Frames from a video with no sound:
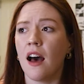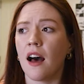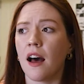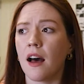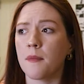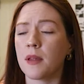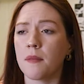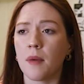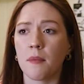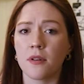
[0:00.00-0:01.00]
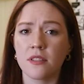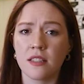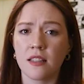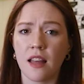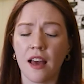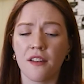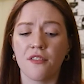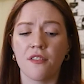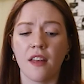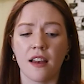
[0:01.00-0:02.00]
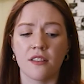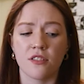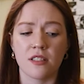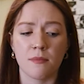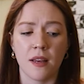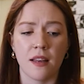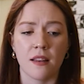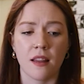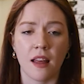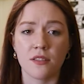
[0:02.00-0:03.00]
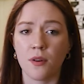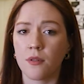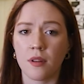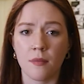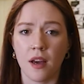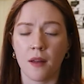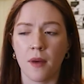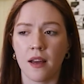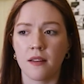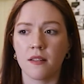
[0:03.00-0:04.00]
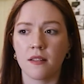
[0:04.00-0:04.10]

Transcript: and in my personal life that has just been like totally beyond my